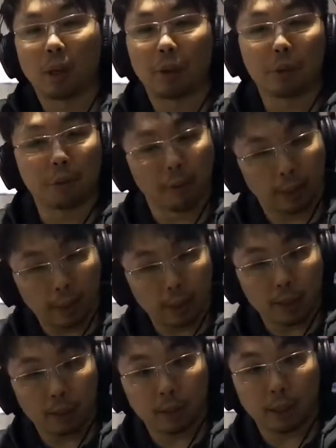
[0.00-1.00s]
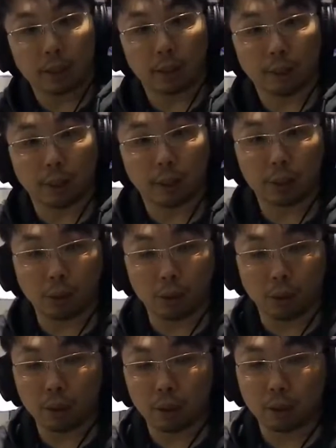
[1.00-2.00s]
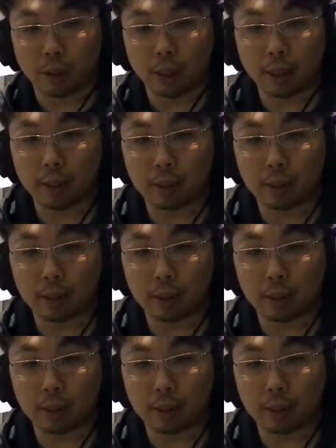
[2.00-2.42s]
you ready? Take a look at the score. Alright.